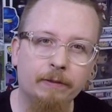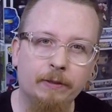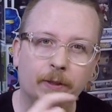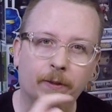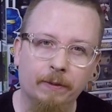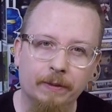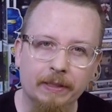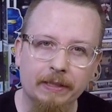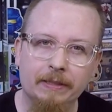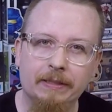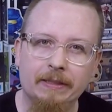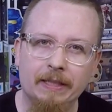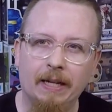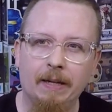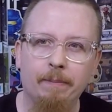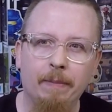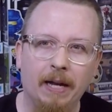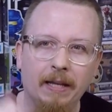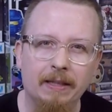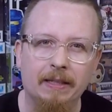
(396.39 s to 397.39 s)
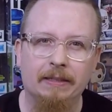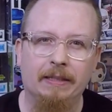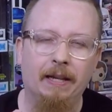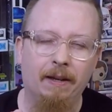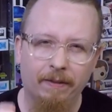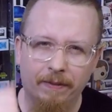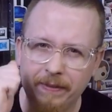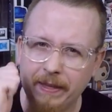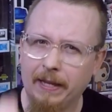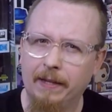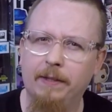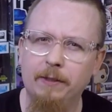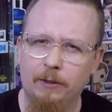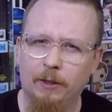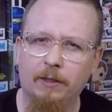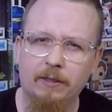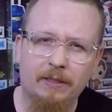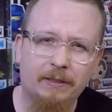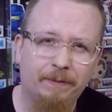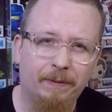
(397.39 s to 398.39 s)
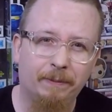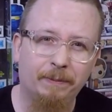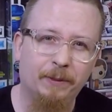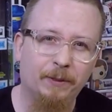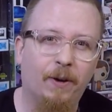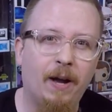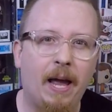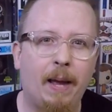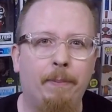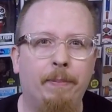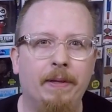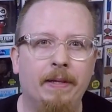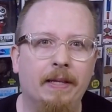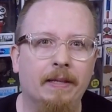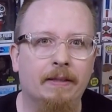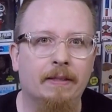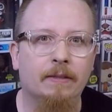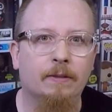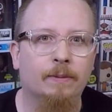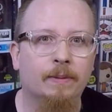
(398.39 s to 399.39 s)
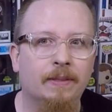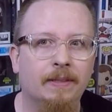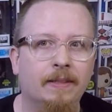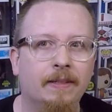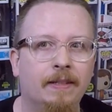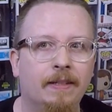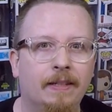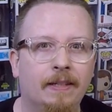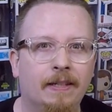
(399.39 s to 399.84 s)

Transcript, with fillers: So in this time, I lucked out. Thank you, Joseph. I'm so happy you get this one.